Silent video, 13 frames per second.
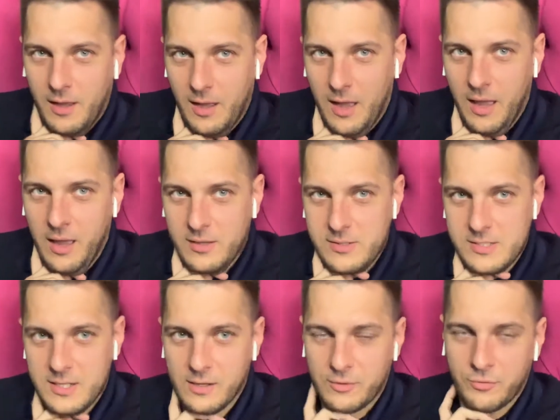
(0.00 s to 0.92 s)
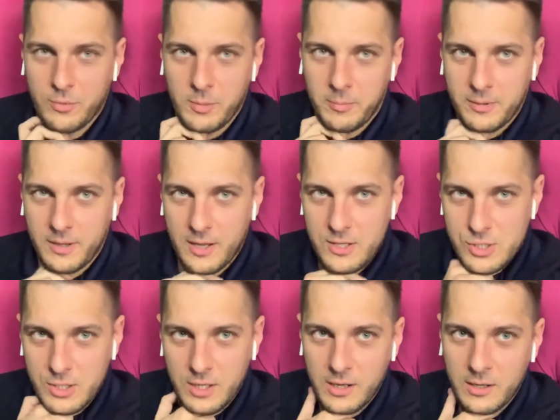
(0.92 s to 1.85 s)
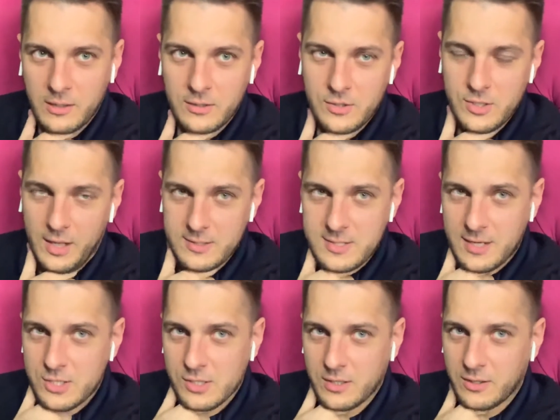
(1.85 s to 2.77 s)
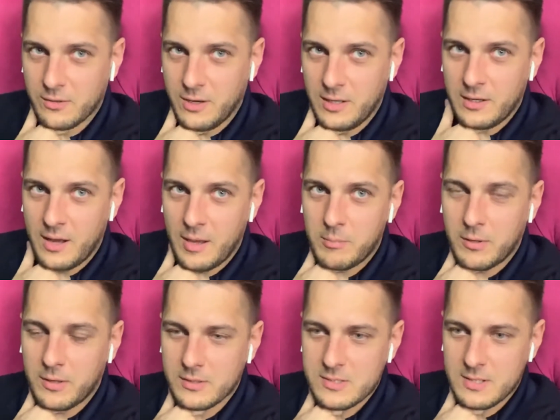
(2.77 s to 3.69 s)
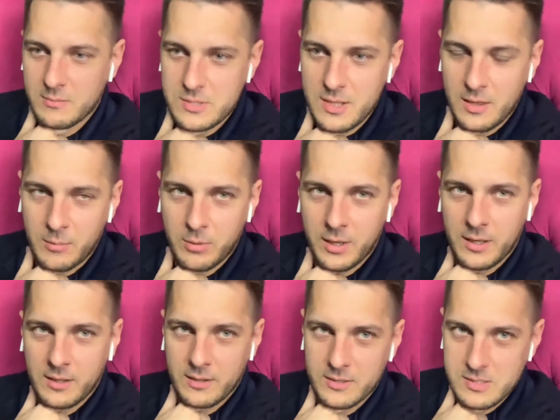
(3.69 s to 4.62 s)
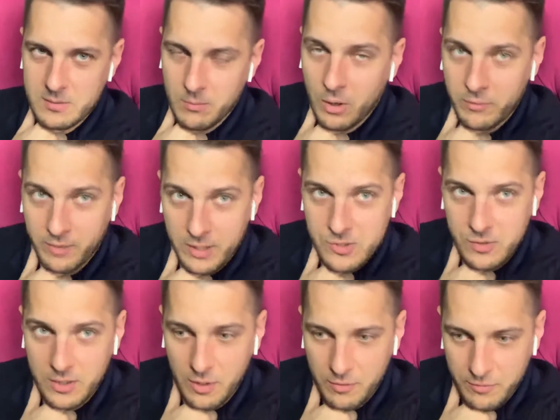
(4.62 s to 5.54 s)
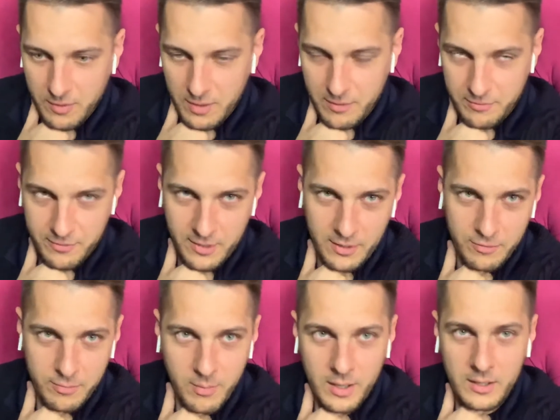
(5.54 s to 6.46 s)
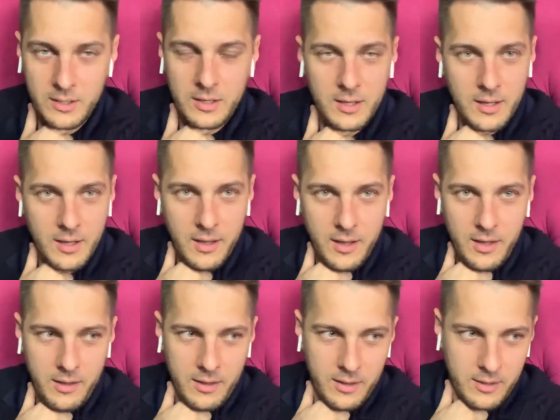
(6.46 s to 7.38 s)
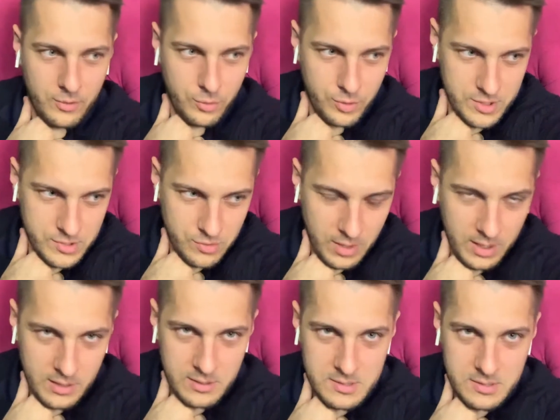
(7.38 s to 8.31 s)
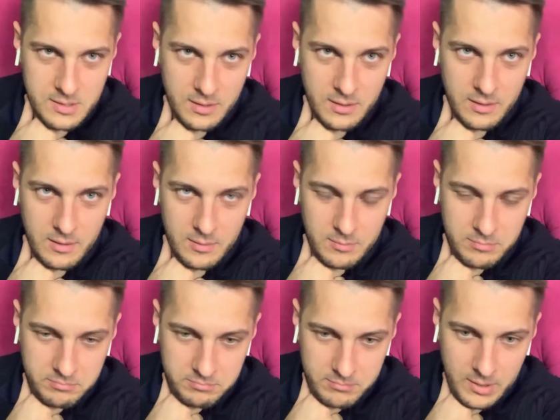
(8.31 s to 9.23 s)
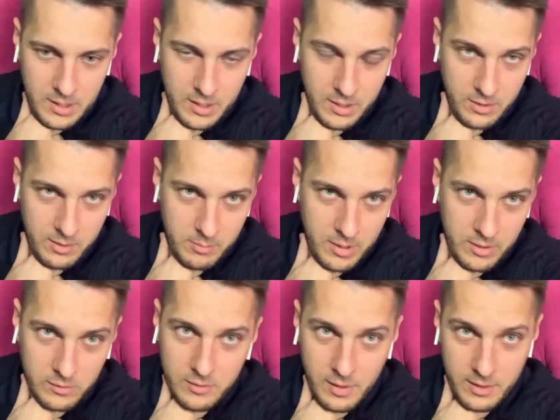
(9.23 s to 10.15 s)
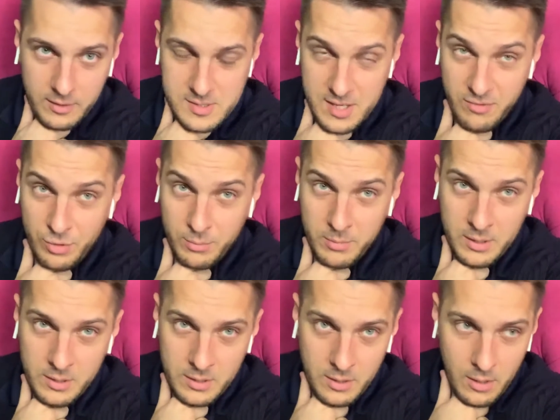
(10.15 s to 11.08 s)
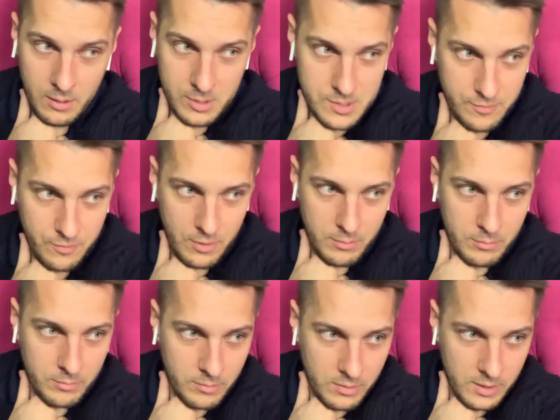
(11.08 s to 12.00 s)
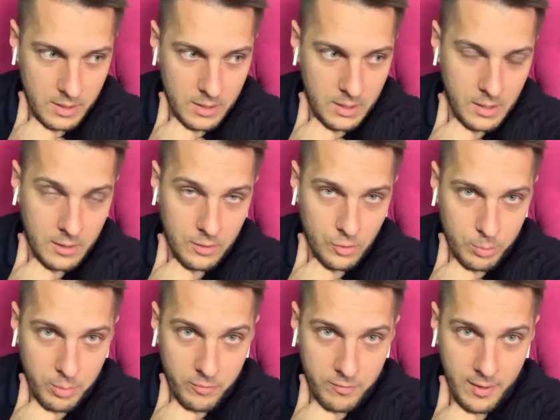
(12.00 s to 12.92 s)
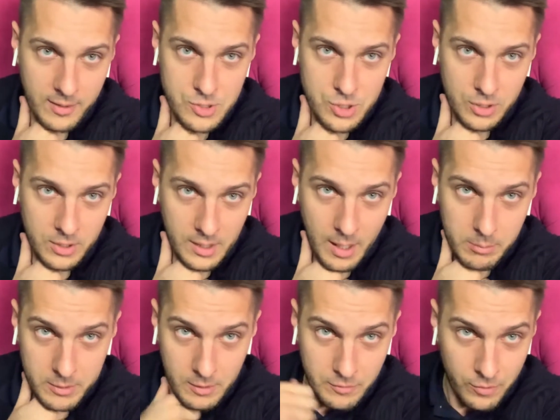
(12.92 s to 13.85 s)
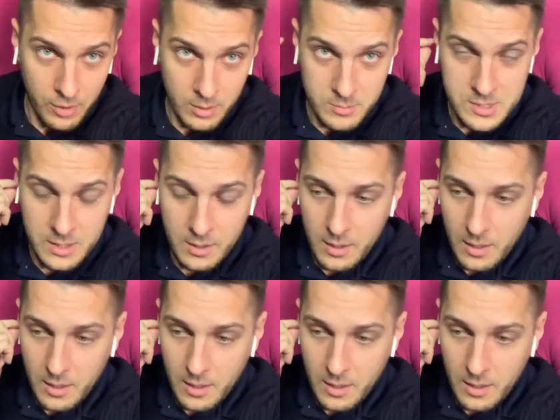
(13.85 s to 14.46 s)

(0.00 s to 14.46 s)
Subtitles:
Hey, it's Ian from Applicator here. Today is actually a great day because I'm celebrating a small victory of a friend of mine who has raised a good amount, like several $1,000,000 from the group of venture capital firms